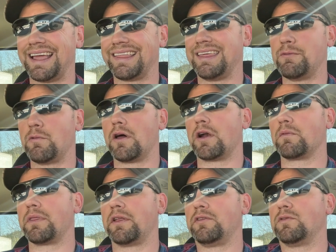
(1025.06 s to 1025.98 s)
length he wanted
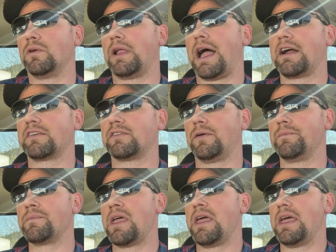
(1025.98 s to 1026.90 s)
with a dual
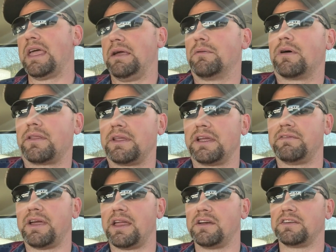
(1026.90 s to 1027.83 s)
axle. He wanted the
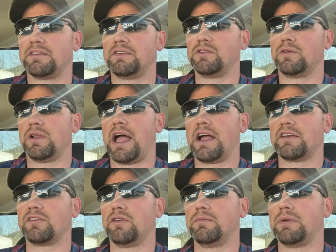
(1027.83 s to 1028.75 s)
advantages of a dual
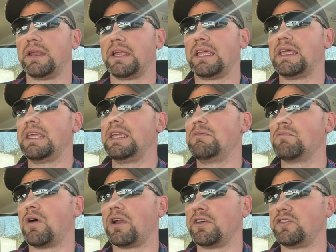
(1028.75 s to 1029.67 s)
axle, but he
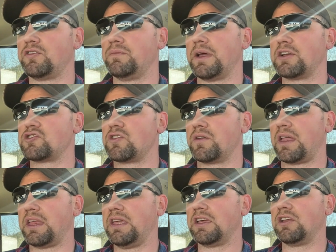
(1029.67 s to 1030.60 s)
wanted to make sure
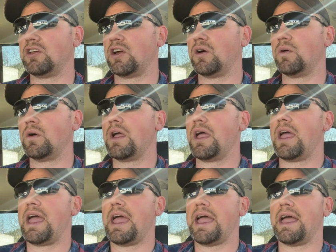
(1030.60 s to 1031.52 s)
that he could go
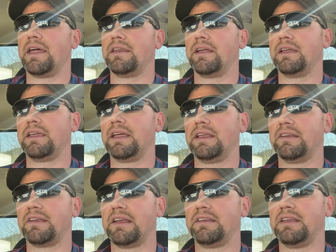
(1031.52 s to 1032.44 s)
and get
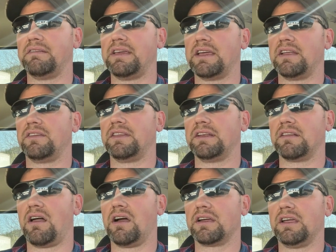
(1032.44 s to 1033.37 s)
his ATV into these
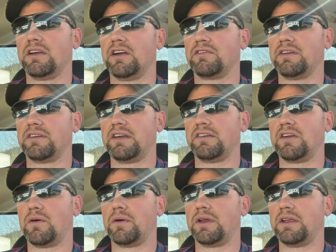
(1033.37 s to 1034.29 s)
logging countries that he's
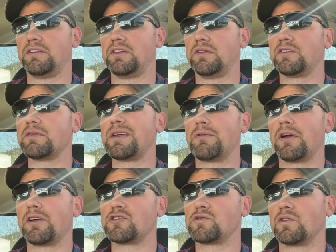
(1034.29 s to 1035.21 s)
going into, and so he
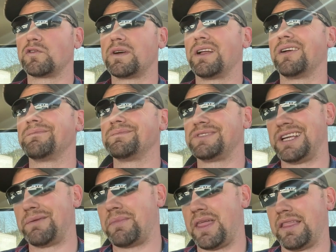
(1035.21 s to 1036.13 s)
wanted a short trailer.
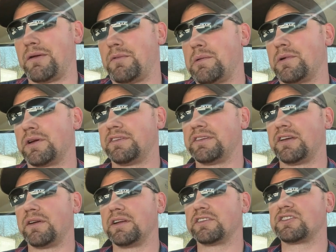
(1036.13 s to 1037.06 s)
Same thing that we were
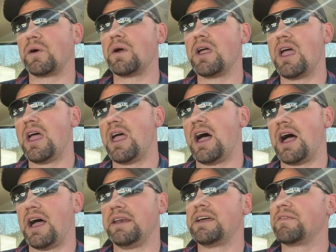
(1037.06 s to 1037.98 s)
considering. So
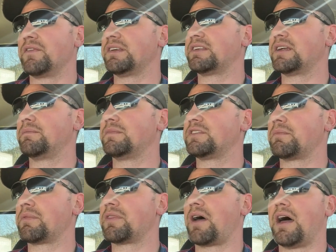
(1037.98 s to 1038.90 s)
definitely some
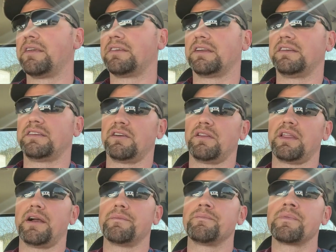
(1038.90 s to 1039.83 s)
thoughts to consider
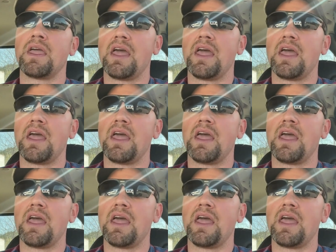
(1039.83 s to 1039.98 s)
there.